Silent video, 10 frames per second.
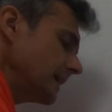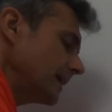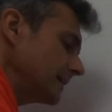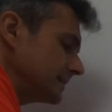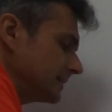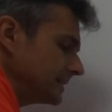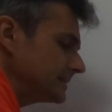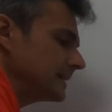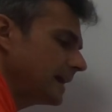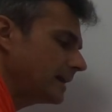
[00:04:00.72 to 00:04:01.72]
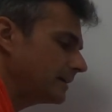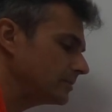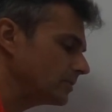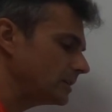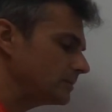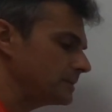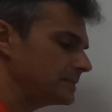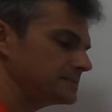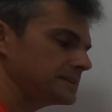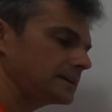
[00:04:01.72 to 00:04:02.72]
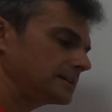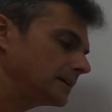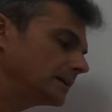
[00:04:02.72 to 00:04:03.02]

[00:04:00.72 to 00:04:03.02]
height is how you call it with the sine.